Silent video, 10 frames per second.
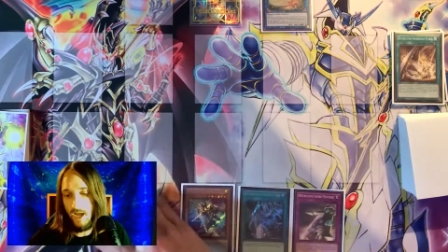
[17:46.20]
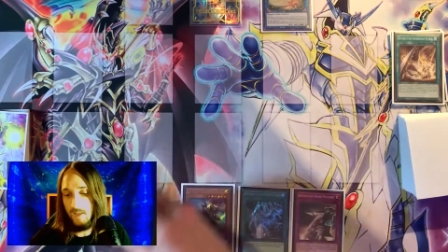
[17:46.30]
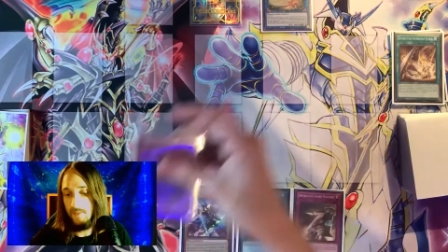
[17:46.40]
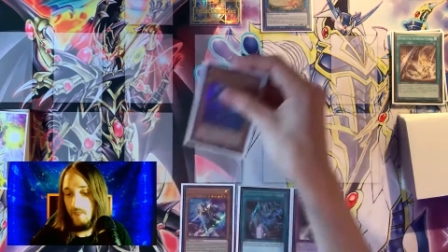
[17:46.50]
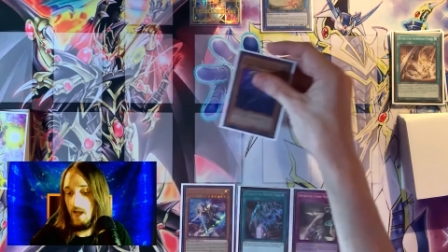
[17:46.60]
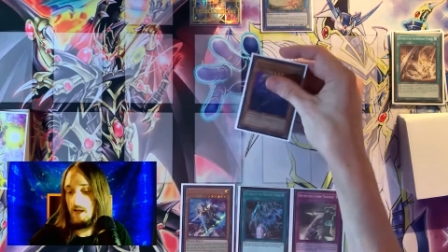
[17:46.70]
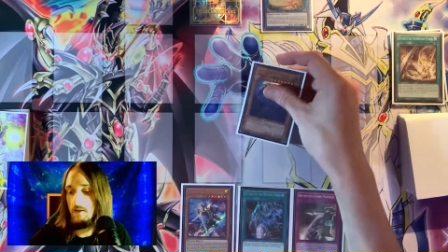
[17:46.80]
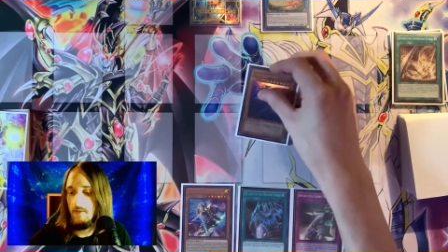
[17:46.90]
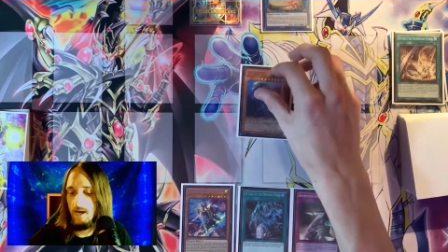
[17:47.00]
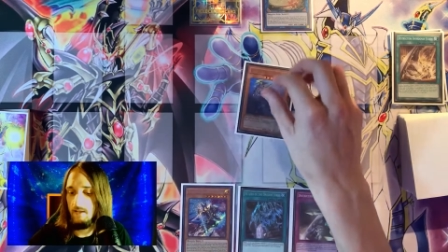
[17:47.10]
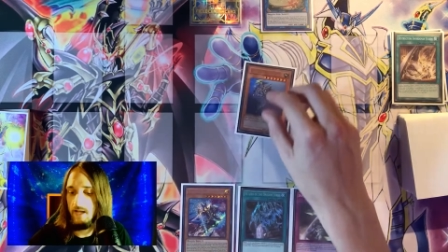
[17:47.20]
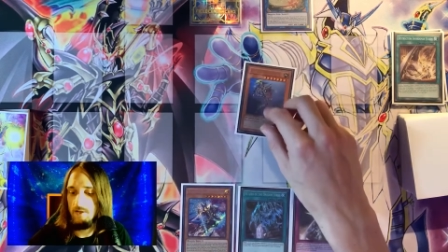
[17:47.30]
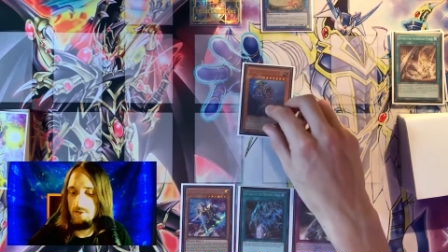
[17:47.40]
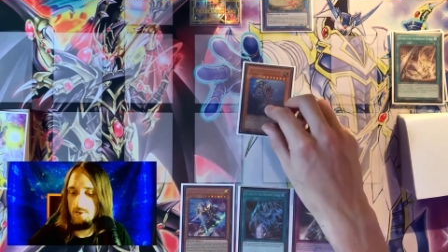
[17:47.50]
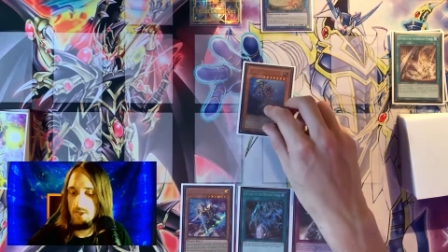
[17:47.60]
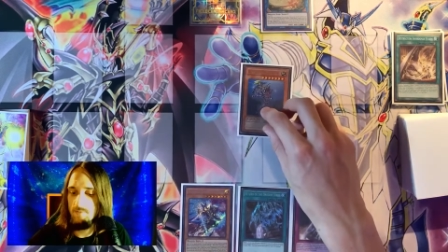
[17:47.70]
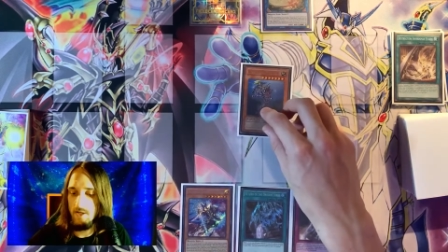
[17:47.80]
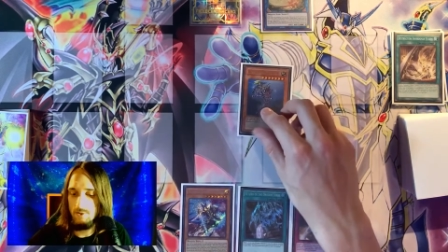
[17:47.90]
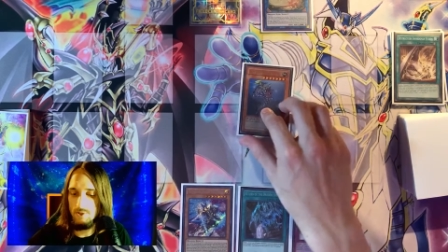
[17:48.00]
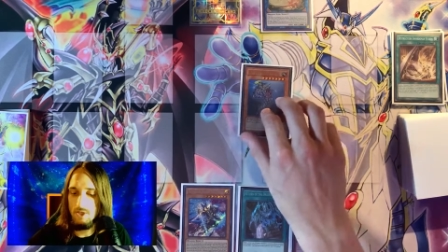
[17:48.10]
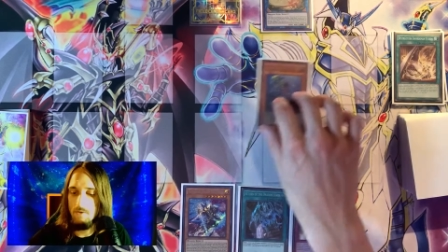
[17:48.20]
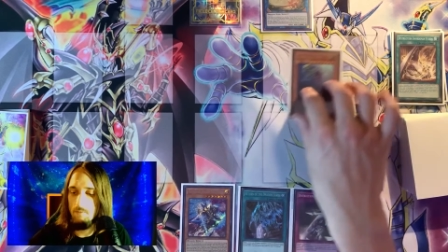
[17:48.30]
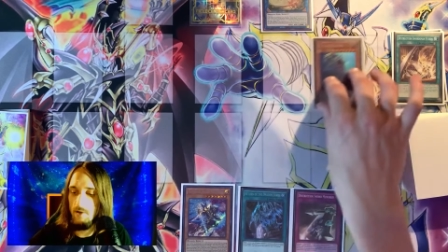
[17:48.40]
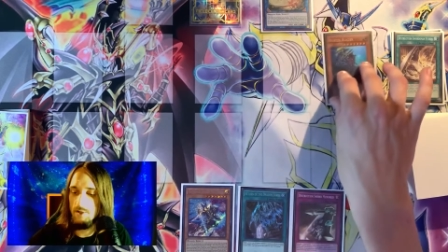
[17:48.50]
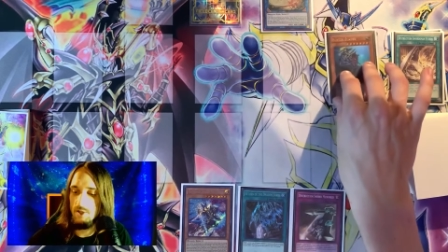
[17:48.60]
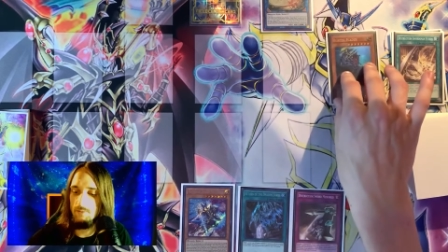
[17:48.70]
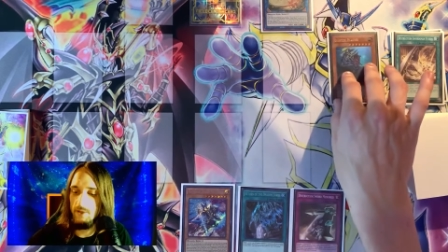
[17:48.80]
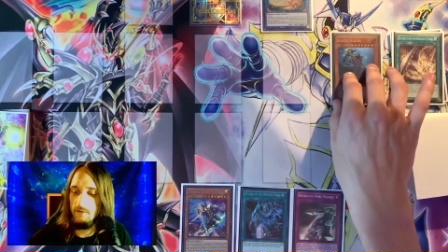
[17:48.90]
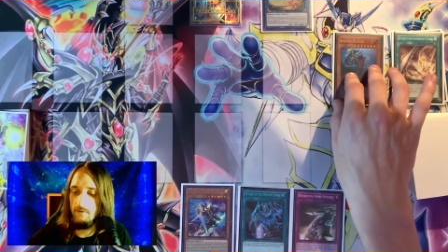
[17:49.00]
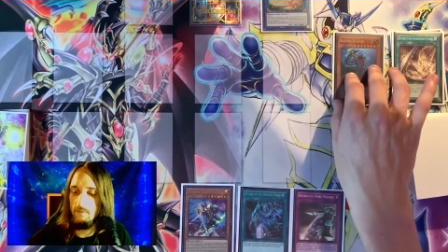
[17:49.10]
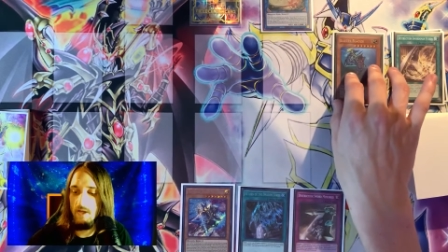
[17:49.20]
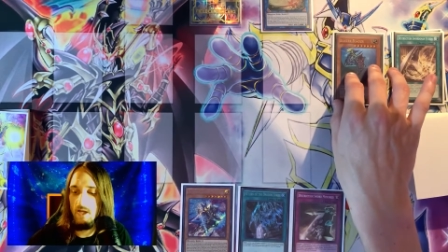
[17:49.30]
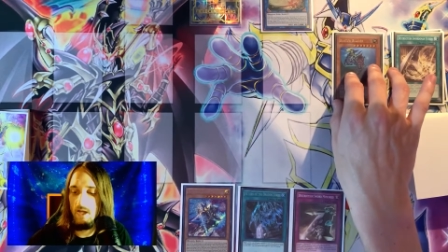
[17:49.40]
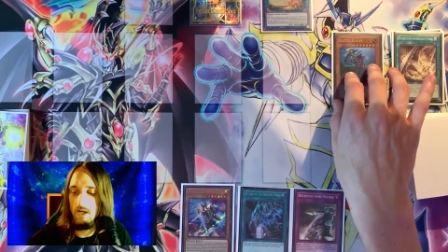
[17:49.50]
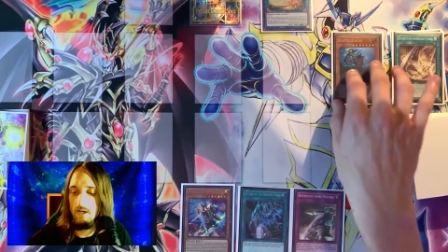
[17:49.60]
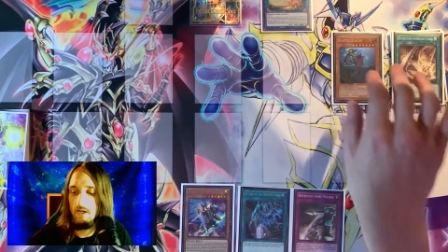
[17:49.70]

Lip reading: and then that allows you to special summon Buster Blader from hand.